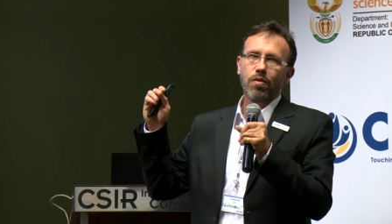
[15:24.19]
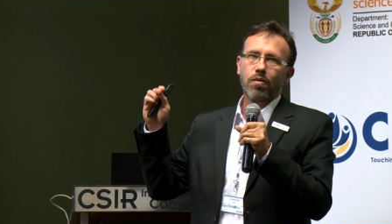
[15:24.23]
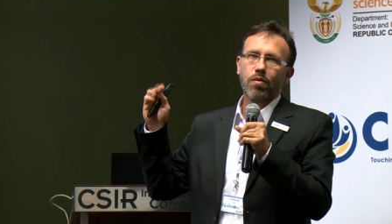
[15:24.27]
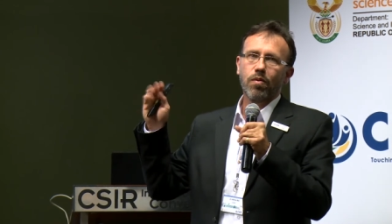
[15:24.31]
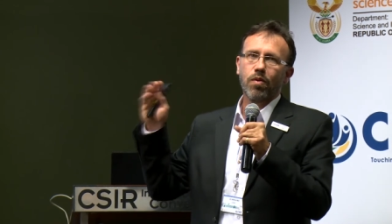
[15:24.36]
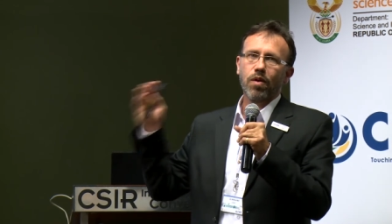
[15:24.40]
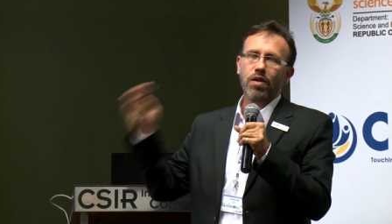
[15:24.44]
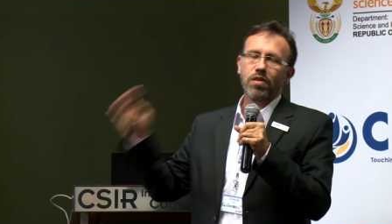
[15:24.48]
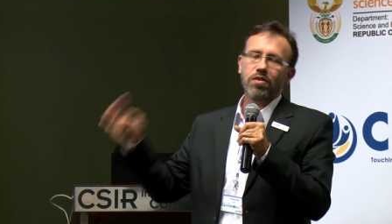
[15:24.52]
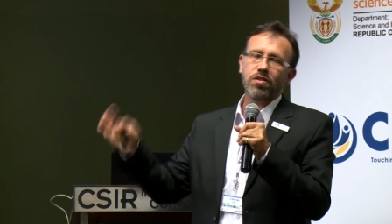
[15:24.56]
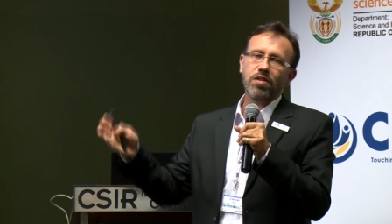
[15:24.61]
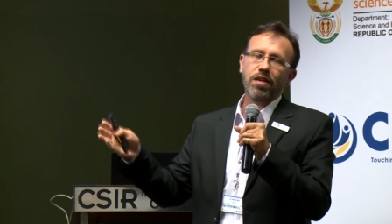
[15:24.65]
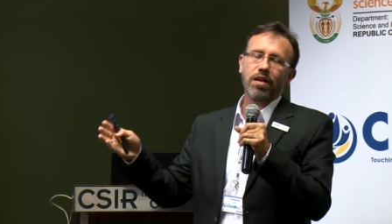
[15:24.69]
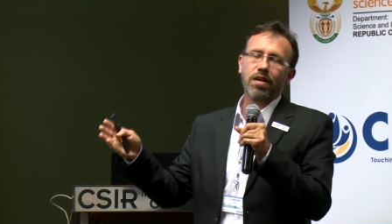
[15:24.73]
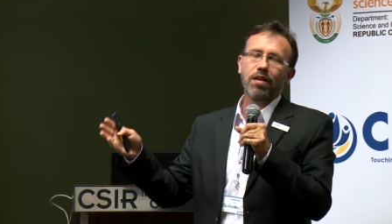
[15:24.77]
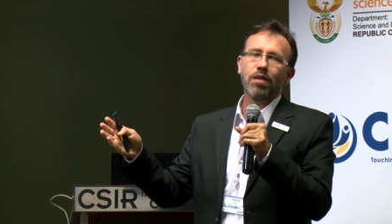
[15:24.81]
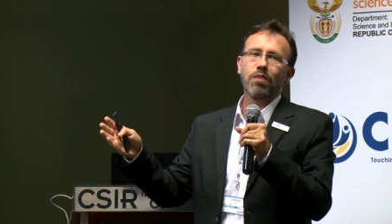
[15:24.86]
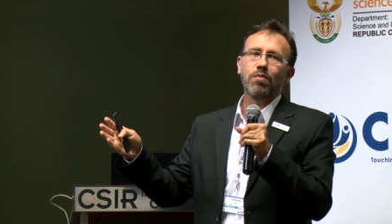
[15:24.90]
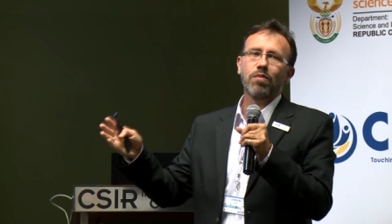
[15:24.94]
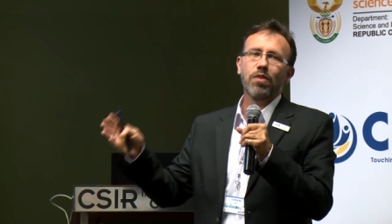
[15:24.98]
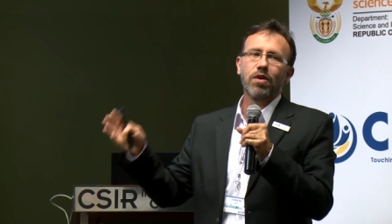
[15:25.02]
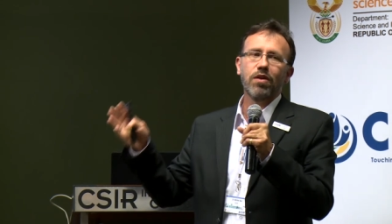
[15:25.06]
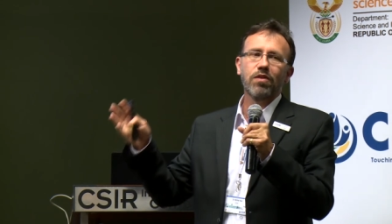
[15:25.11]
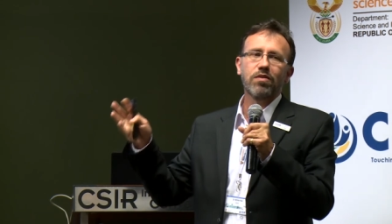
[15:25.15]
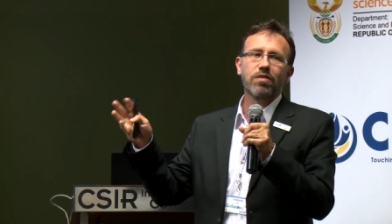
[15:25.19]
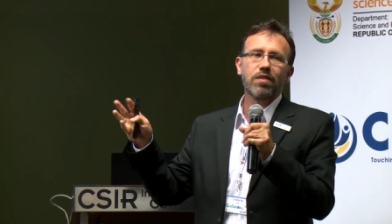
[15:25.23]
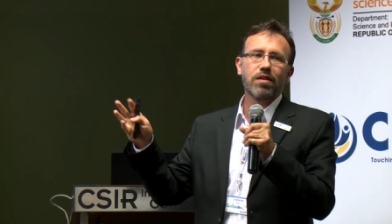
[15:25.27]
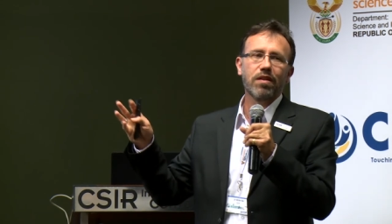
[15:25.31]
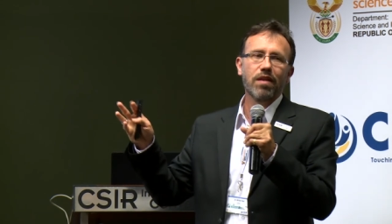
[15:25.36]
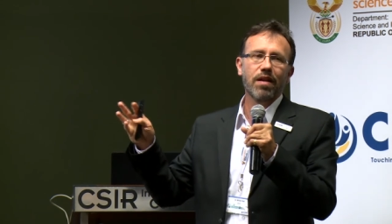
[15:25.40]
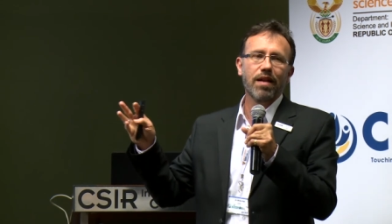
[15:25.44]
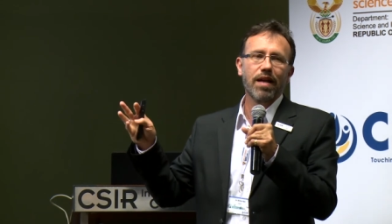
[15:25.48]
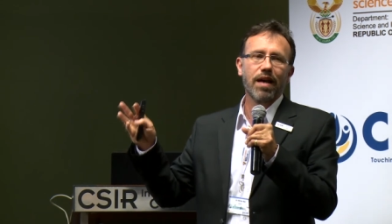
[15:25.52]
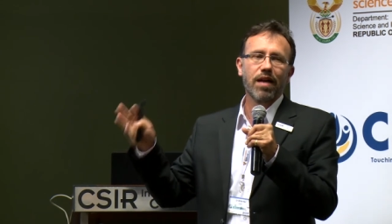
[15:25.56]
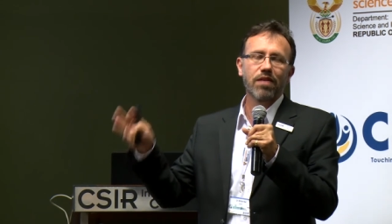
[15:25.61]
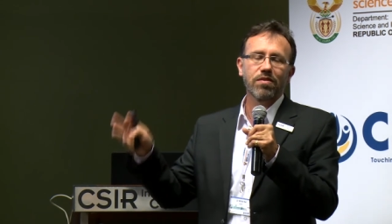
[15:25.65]
quad channel modes that
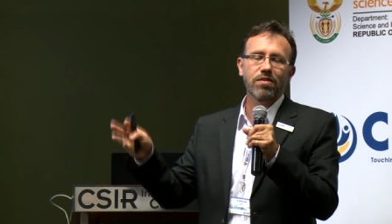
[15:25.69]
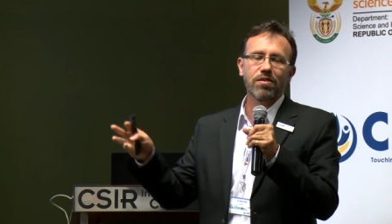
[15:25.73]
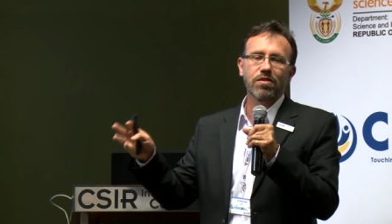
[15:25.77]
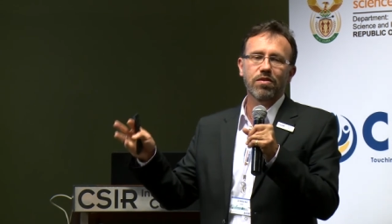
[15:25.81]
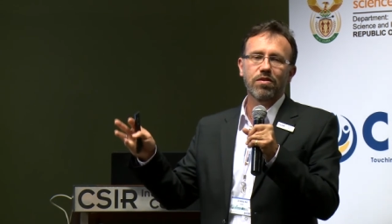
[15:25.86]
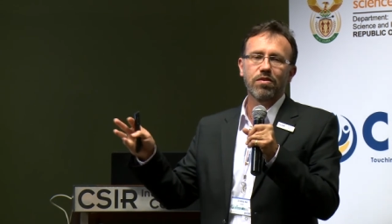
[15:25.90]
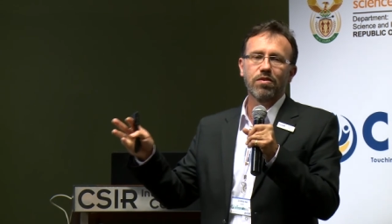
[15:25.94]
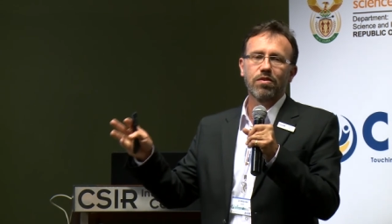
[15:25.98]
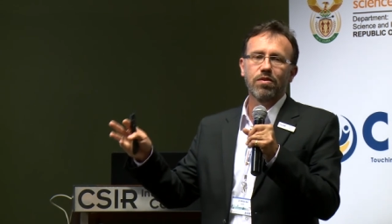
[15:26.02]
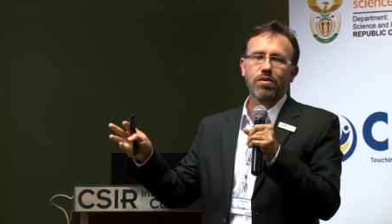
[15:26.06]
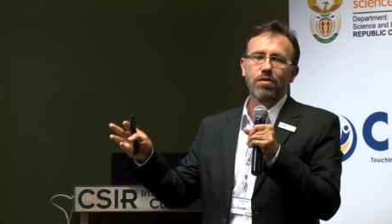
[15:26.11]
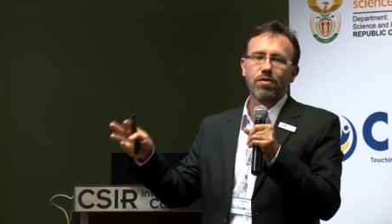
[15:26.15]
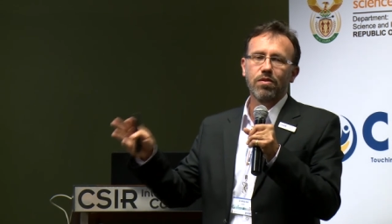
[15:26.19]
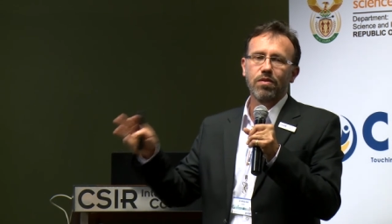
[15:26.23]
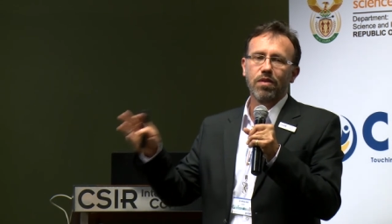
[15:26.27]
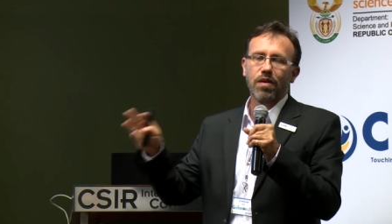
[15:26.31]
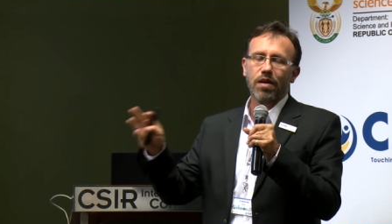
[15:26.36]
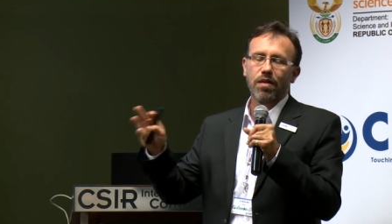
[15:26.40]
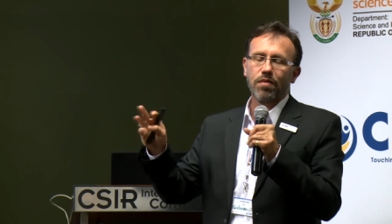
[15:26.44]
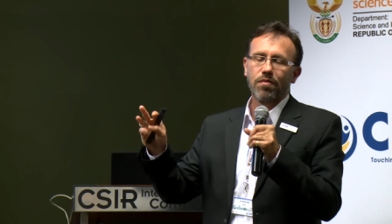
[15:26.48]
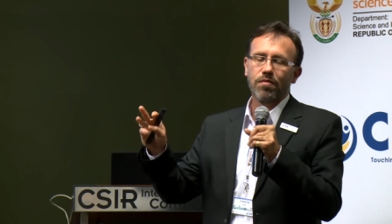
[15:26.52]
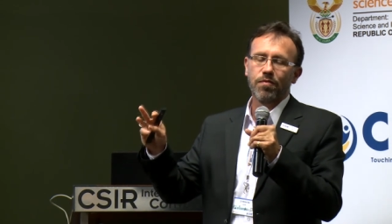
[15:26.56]
allows us to do um,